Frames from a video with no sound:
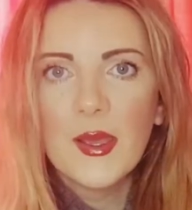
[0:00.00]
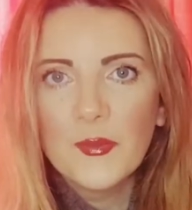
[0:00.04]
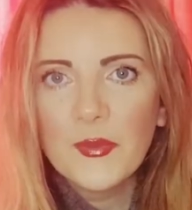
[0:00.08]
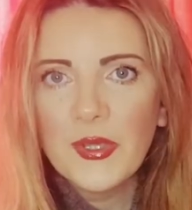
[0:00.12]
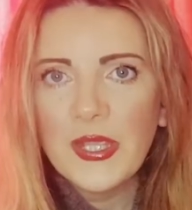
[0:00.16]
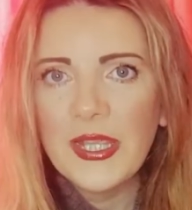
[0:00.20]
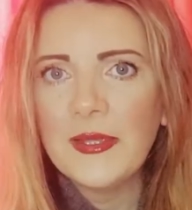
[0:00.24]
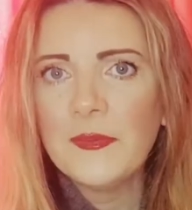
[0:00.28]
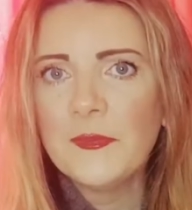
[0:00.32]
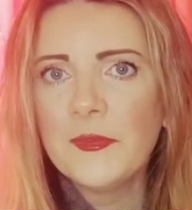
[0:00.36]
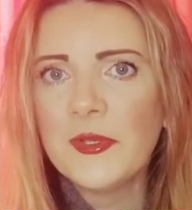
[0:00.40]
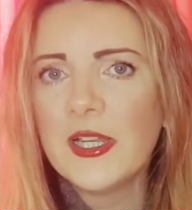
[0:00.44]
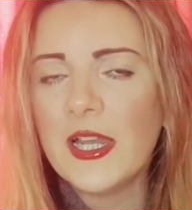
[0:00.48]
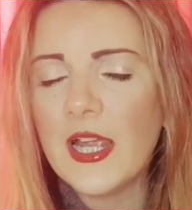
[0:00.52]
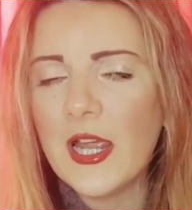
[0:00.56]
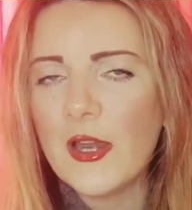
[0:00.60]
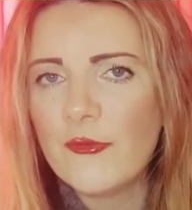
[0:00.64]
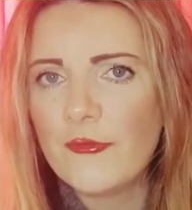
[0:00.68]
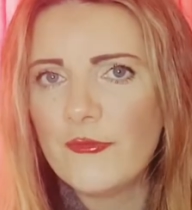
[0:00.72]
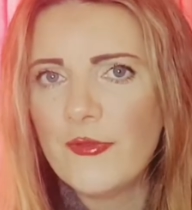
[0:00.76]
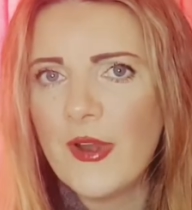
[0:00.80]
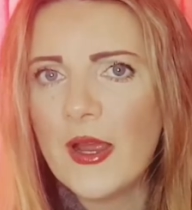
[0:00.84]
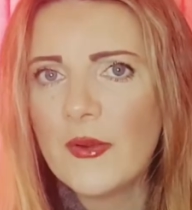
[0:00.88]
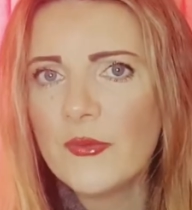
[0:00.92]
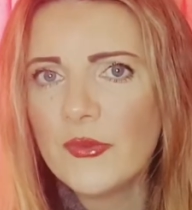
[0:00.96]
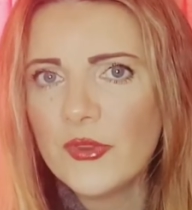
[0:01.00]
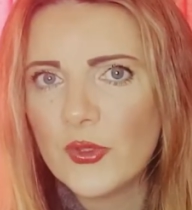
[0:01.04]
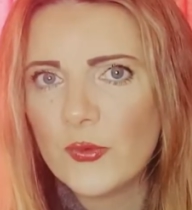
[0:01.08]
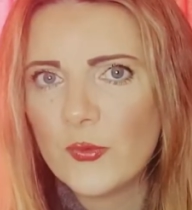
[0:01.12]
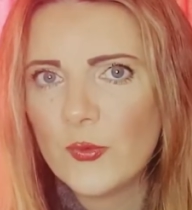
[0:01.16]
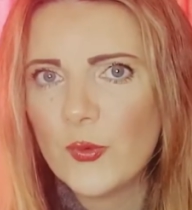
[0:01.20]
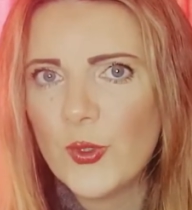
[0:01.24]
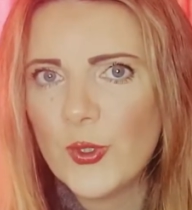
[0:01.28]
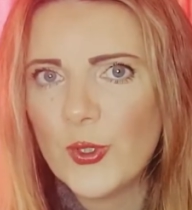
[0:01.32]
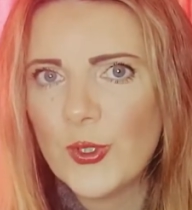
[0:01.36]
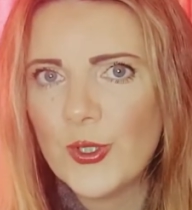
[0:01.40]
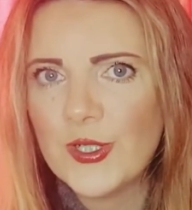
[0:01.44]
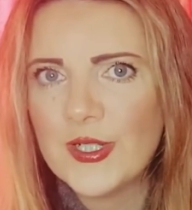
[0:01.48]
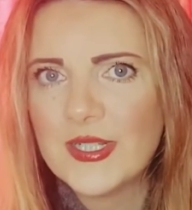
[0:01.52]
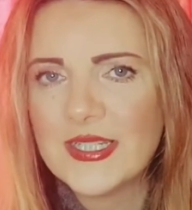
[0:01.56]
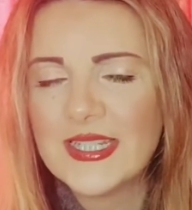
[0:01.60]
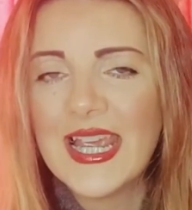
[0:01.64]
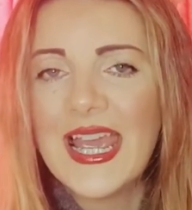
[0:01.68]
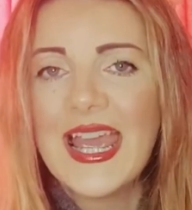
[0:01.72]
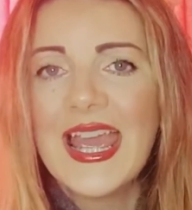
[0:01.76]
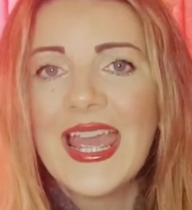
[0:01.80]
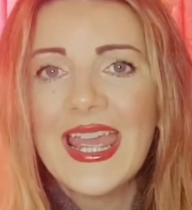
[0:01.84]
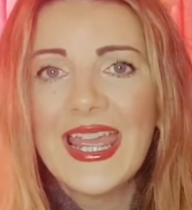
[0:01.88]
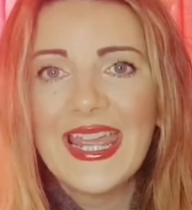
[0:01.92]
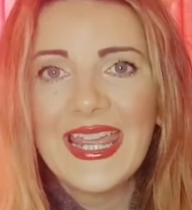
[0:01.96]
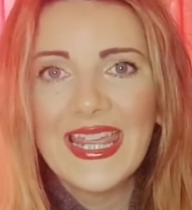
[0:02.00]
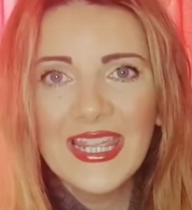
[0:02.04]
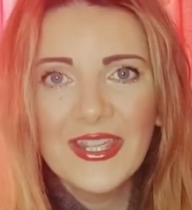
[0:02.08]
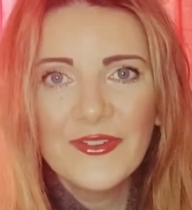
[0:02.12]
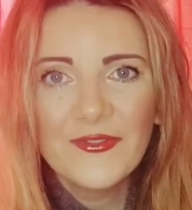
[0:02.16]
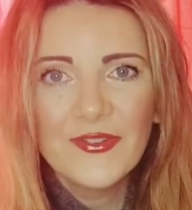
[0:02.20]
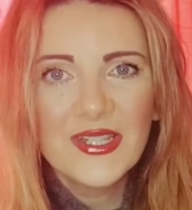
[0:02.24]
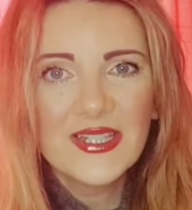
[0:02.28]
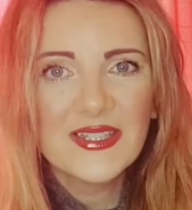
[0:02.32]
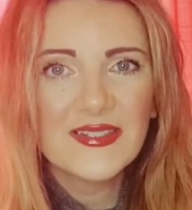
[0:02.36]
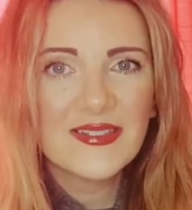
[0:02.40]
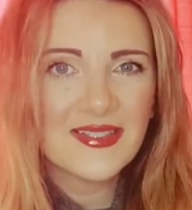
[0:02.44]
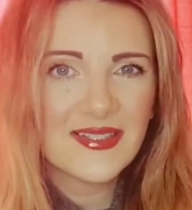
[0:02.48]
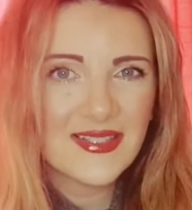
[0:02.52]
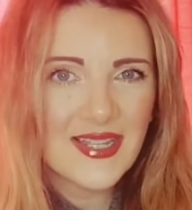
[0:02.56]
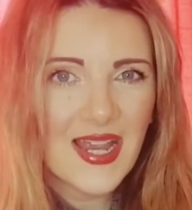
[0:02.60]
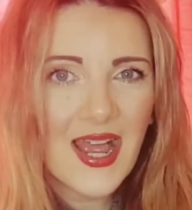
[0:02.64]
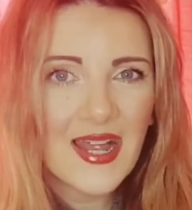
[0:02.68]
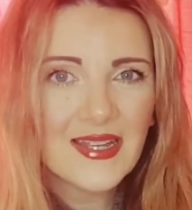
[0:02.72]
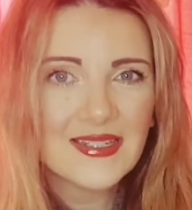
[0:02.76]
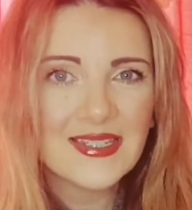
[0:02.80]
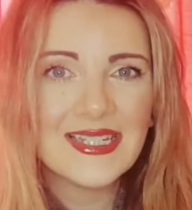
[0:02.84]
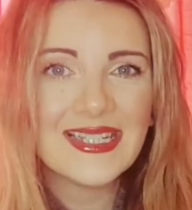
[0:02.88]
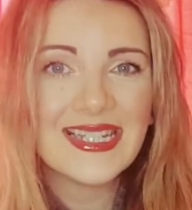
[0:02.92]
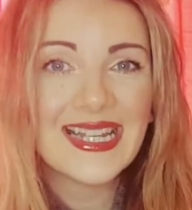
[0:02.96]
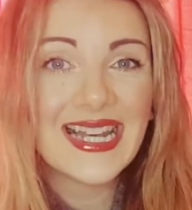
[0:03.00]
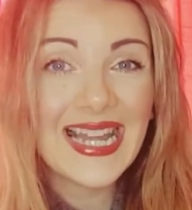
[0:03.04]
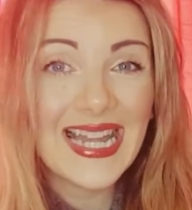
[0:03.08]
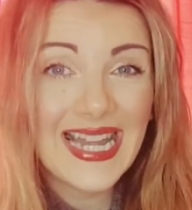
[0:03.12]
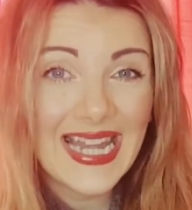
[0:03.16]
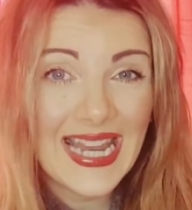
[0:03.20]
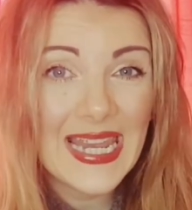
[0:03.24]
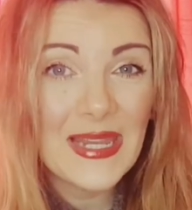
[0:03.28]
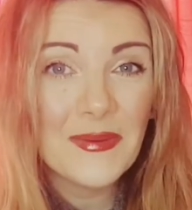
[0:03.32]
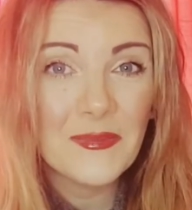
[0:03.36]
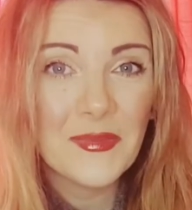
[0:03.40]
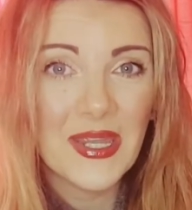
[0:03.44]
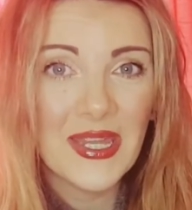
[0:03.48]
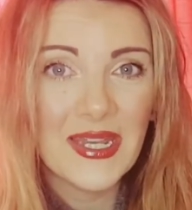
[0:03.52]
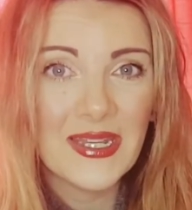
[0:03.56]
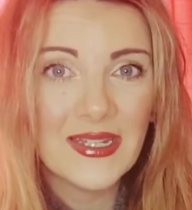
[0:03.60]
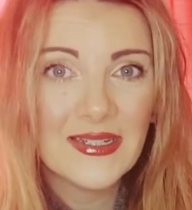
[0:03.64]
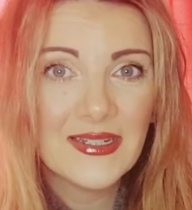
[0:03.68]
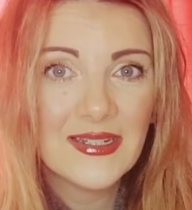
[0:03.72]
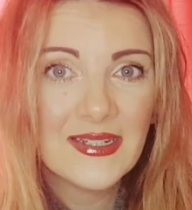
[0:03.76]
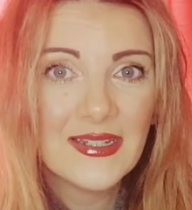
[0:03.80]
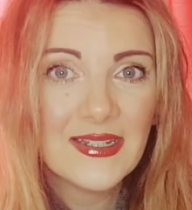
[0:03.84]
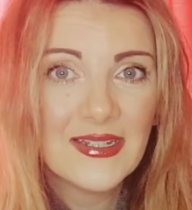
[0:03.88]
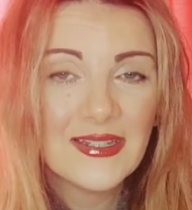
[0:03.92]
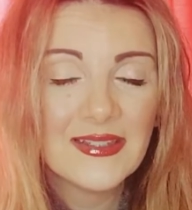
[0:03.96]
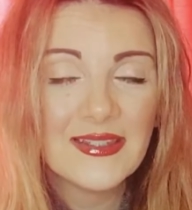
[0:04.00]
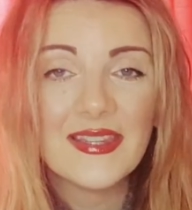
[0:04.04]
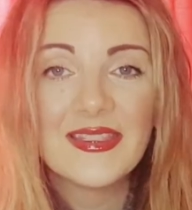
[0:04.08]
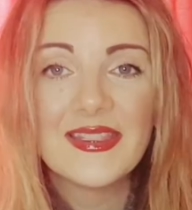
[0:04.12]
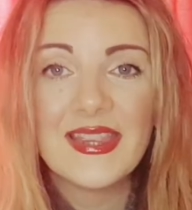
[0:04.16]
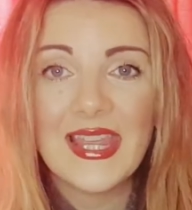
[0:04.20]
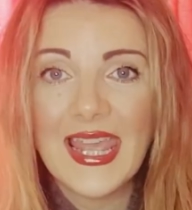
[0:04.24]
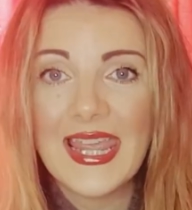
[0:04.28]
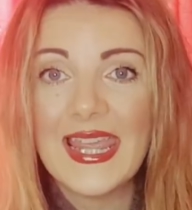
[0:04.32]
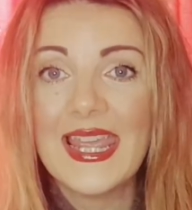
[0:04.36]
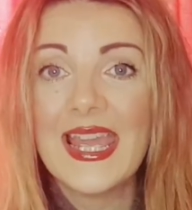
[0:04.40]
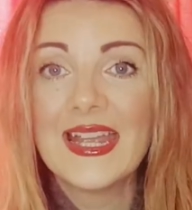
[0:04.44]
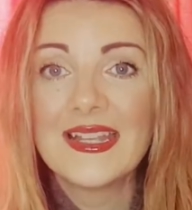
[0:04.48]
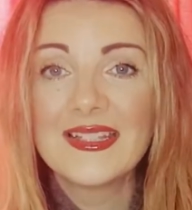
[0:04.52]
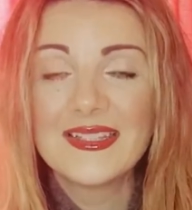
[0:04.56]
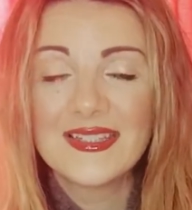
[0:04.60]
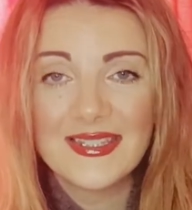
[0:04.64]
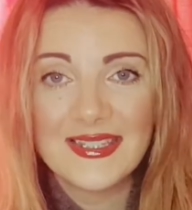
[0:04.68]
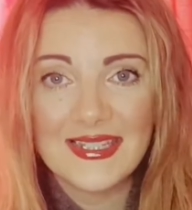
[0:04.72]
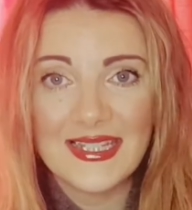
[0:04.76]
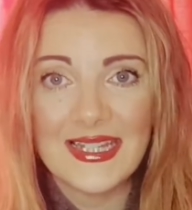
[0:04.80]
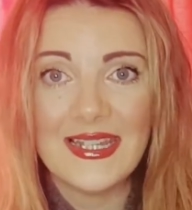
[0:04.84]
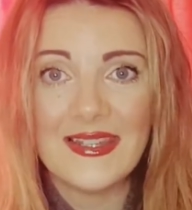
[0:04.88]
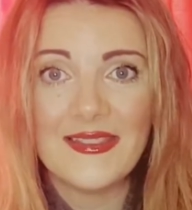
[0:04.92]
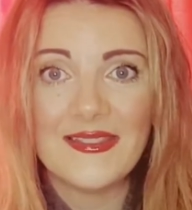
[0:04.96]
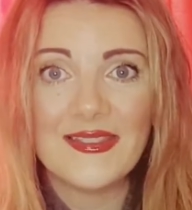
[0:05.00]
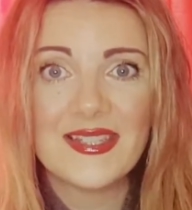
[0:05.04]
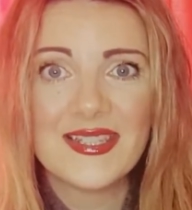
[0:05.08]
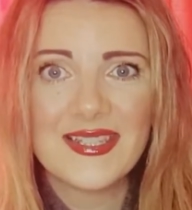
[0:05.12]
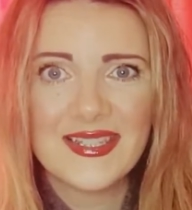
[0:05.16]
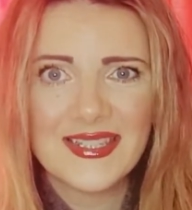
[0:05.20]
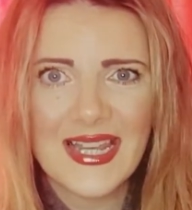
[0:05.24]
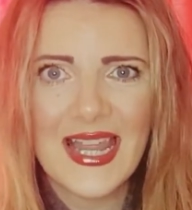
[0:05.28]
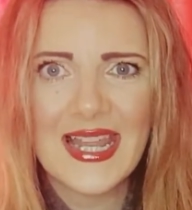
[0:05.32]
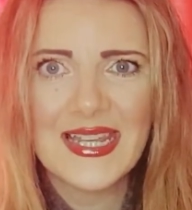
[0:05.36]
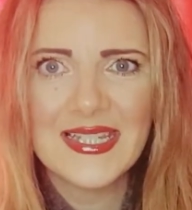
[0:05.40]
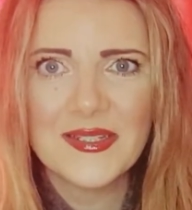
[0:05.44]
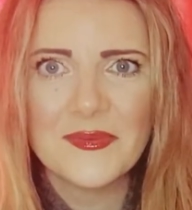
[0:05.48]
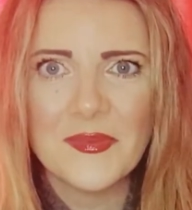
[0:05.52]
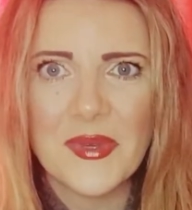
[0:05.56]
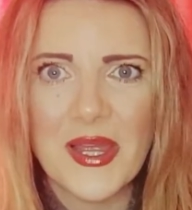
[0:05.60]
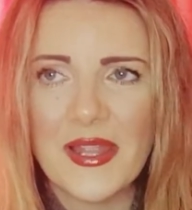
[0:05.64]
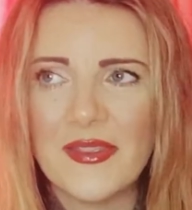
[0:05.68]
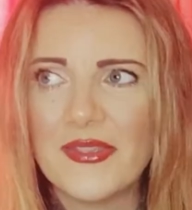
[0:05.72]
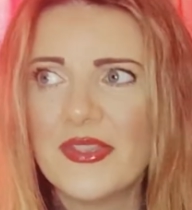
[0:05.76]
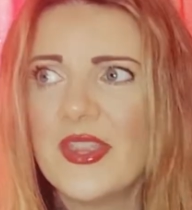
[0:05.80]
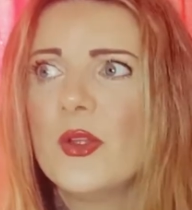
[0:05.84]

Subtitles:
People around the world even started claiming that they had seen the Slenderman.